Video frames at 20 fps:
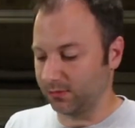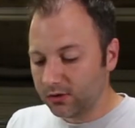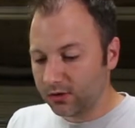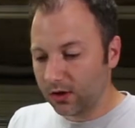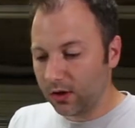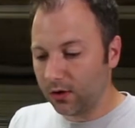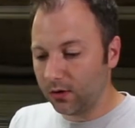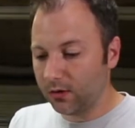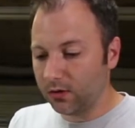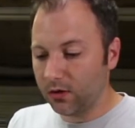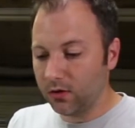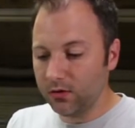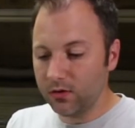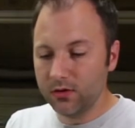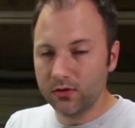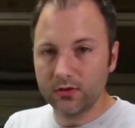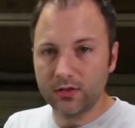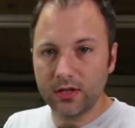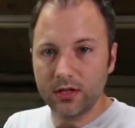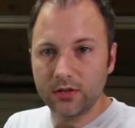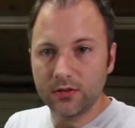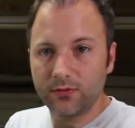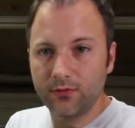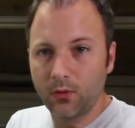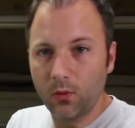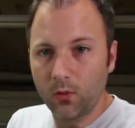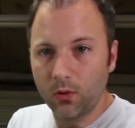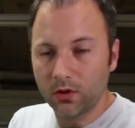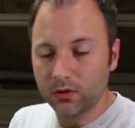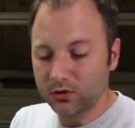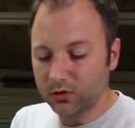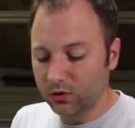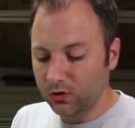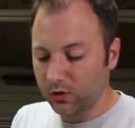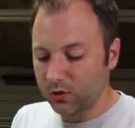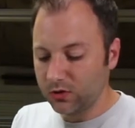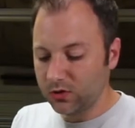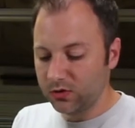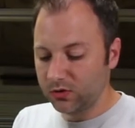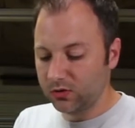So you use these 4
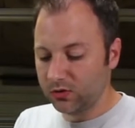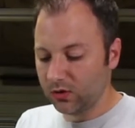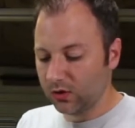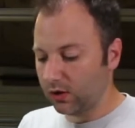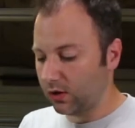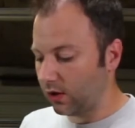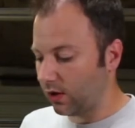screws